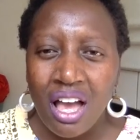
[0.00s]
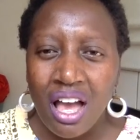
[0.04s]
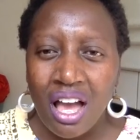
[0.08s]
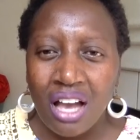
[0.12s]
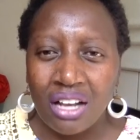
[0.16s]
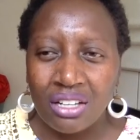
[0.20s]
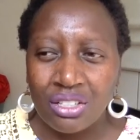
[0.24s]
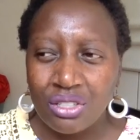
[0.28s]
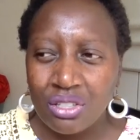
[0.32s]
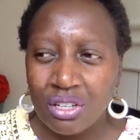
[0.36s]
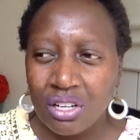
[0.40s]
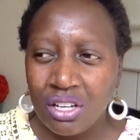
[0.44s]

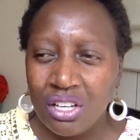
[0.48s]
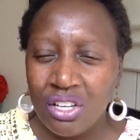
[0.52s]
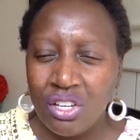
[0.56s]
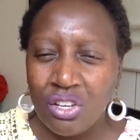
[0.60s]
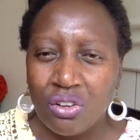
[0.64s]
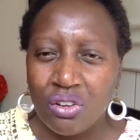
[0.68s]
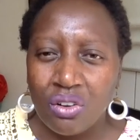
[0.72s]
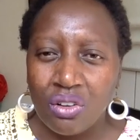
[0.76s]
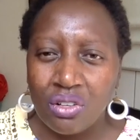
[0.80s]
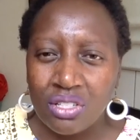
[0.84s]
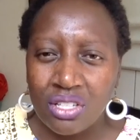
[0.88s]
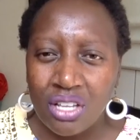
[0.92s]
Actually,
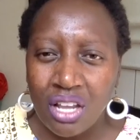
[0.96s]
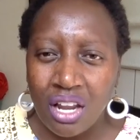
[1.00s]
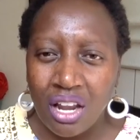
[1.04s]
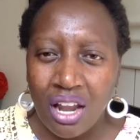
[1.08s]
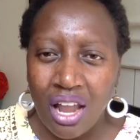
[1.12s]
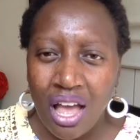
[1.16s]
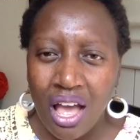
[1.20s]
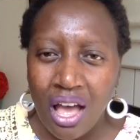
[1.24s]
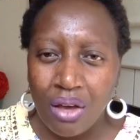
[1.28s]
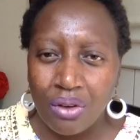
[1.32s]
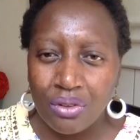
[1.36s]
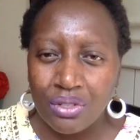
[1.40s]
you're not
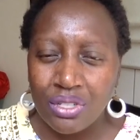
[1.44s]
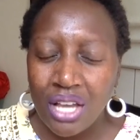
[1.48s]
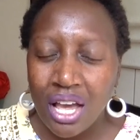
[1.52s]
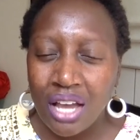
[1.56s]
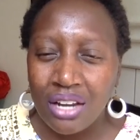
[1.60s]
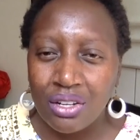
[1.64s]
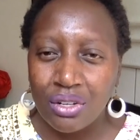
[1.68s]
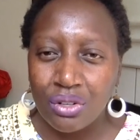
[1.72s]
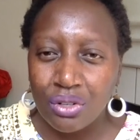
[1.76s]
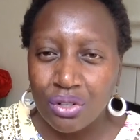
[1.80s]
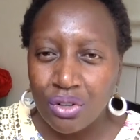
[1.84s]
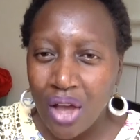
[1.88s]
allowed. I
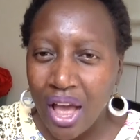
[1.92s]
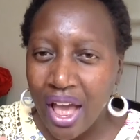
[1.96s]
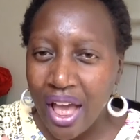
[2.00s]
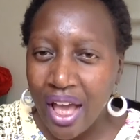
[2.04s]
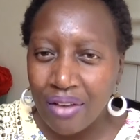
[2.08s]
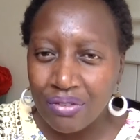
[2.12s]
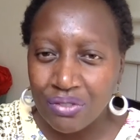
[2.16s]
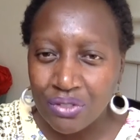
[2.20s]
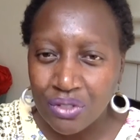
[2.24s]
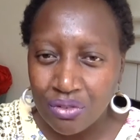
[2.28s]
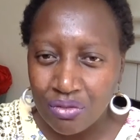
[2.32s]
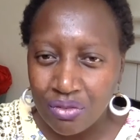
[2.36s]
don't know, I
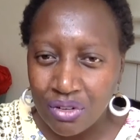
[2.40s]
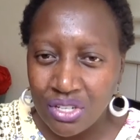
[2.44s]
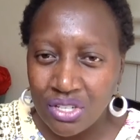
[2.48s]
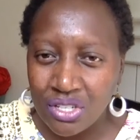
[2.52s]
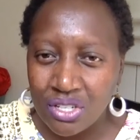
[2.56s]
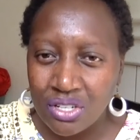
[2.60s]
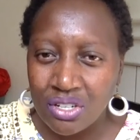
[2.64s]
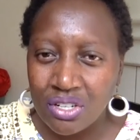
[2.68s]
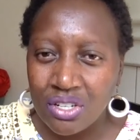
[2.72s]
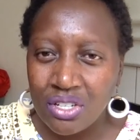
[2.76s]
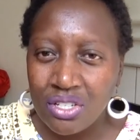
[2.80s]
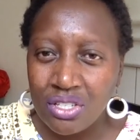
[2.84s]
have to
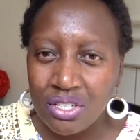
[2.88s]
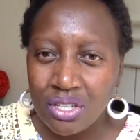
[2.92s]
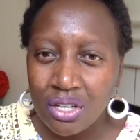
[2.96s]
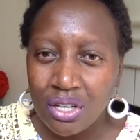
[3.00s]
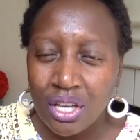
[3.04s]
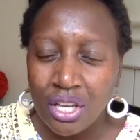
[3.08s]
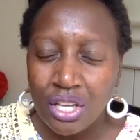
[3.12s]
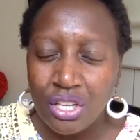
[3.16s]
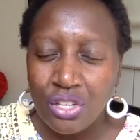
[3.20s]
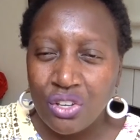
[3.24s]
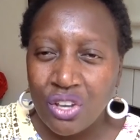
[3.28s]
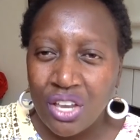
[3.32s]
research.
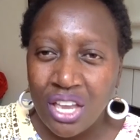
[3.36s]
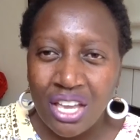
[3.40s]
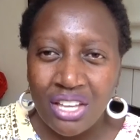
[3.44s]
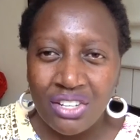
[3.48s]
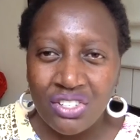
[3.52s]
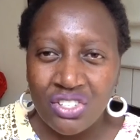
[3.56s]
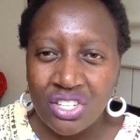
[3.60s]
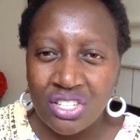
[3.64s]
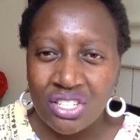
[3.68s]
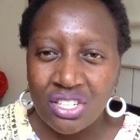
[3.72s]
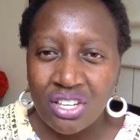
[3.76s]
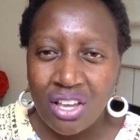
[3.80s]
You
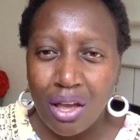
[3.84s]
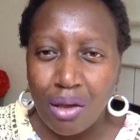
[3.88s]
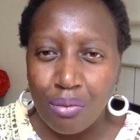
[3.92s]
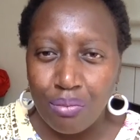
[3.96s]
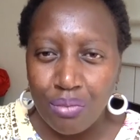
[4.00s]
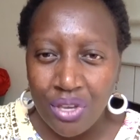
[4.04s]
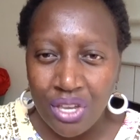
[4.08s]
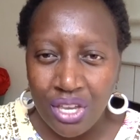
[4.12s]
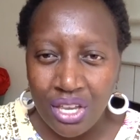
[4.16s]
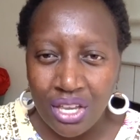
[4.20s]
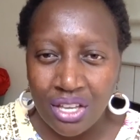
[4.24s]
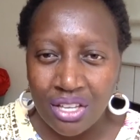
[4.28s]
can't just
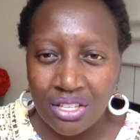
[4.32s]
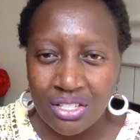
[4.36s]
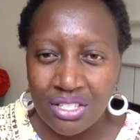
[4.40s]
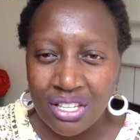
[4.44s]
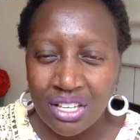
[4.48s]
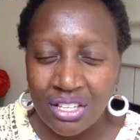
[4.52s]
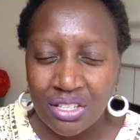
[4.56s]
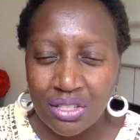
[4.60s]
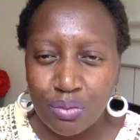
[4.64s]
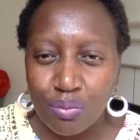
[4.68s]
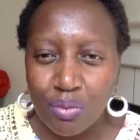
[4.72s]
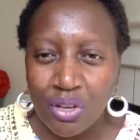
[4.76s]
come here
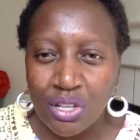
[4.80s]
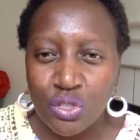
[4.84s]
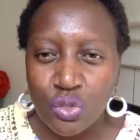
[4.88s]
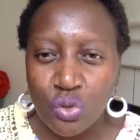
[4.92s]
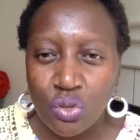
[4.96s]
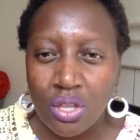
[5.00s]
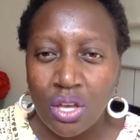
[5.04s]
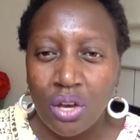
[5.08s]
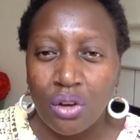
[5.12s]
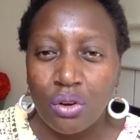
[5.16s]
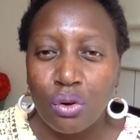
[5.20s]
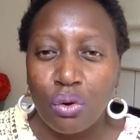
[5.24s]
6 months
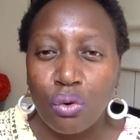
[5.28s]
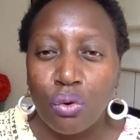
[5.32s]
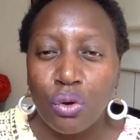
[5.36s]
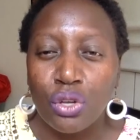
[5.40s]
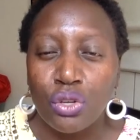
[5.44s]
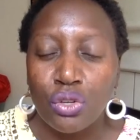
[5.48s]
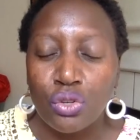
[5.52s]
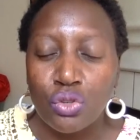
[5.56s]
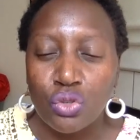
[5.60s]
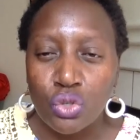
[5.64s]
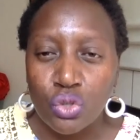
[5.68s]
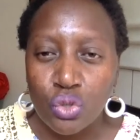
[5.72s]
without
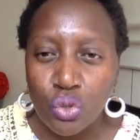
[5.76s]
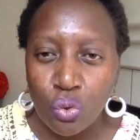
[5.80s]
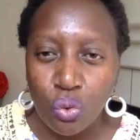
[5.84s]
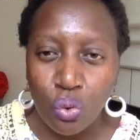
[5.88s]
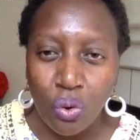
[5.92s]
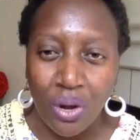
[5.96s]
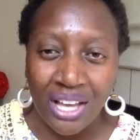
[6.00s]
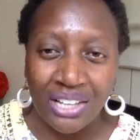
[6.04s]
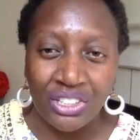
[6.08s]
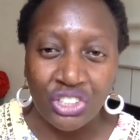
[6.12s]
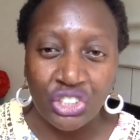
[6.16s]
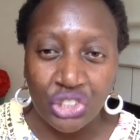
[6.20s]
going to
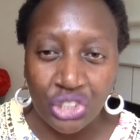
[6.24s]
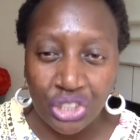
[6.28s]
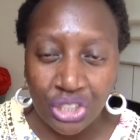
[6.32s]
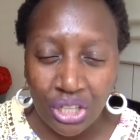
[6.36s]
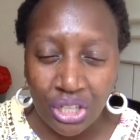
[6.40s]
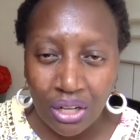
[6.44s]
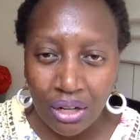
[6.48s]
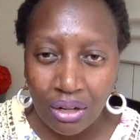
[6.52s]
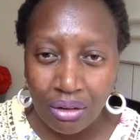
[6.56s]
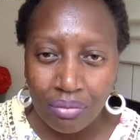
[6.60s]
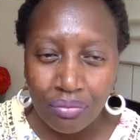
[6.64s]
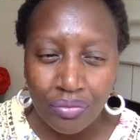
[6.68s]
school and
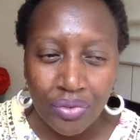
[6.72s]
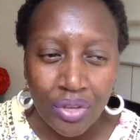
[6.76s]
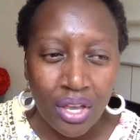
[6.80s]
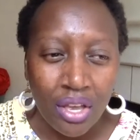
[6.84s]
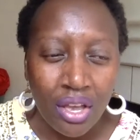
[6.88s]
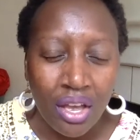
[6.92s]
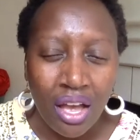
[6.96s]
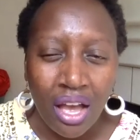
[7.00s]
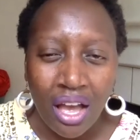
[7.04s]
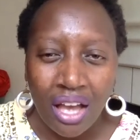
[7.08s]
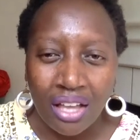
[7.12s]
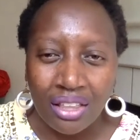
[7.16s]
chill.
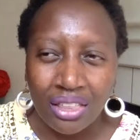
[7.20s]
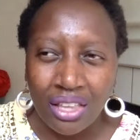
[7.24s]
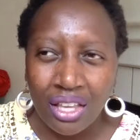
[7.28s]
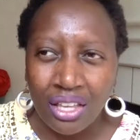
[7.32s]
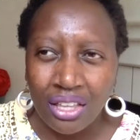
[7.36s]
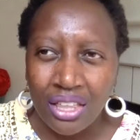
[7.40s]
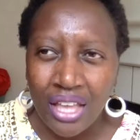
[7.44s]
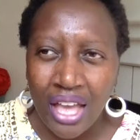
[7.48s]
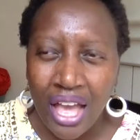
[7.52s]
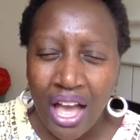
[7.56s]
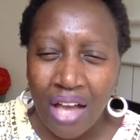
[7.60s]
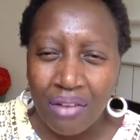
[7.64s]
I
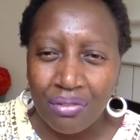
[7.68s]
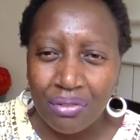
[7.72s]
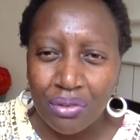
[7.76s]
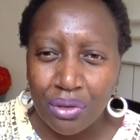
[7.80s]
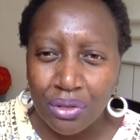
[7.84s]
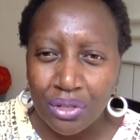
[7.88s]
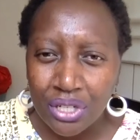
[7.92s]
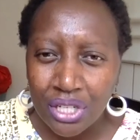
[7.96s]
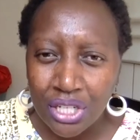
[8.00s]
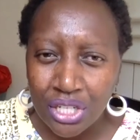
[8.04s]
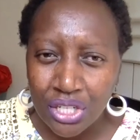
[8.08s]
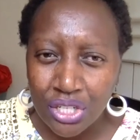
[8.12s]
think they have
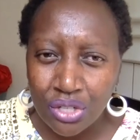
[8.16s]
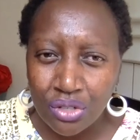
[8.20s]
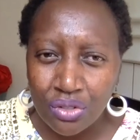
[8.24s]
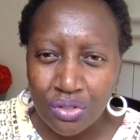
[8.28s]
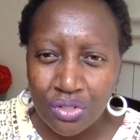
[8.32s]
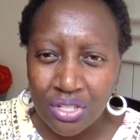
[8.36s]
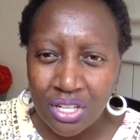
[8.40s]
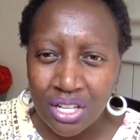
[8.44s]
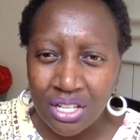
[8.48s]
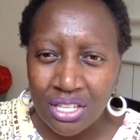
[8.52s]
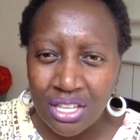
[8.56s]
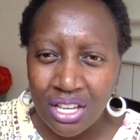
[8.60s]

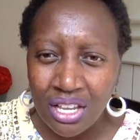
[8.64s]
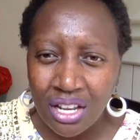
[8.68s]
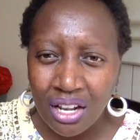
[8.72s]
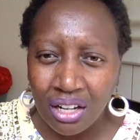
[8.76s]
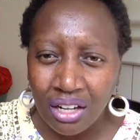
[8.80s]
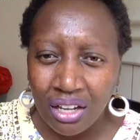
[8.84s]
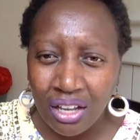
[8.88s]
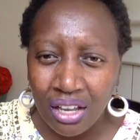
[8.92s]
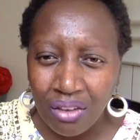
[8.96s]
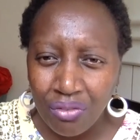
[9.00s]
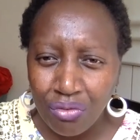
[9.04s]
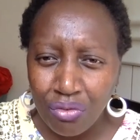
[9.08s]
conditions that
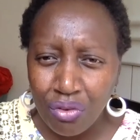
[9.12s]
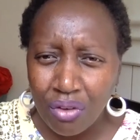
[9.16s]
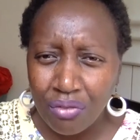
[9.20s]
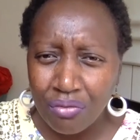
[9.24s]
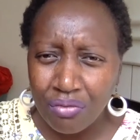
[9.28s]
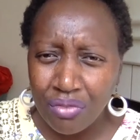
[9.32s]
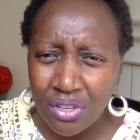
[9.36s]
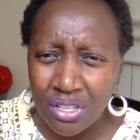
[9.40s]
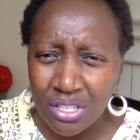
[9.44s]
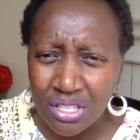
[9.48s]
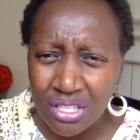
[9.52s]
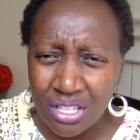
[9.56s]
they'll give you a
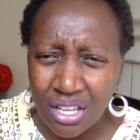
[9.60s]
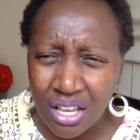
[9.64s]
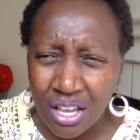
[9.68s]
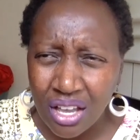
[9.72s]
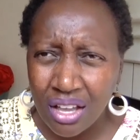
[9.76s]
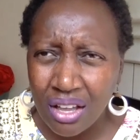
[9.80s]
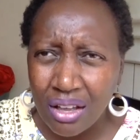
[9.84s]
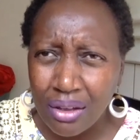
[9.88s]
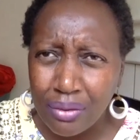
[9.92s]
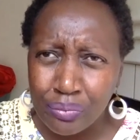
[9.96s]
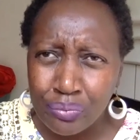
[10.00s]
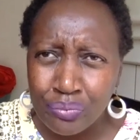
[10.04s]

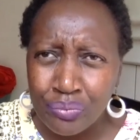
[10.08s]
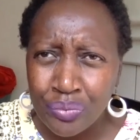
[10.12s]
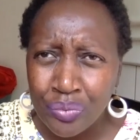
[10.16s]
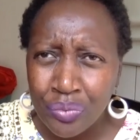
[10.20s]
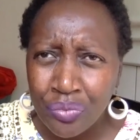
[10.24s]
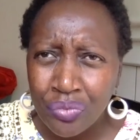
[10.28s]
visa.